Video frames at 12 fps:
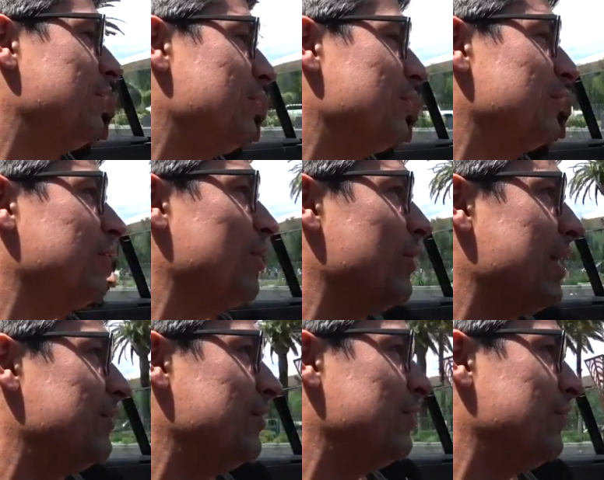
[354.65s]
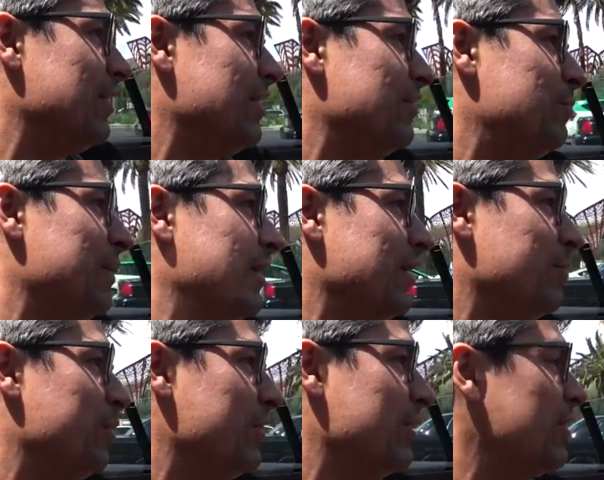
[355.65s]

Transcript: too, so I do see it as being a pretty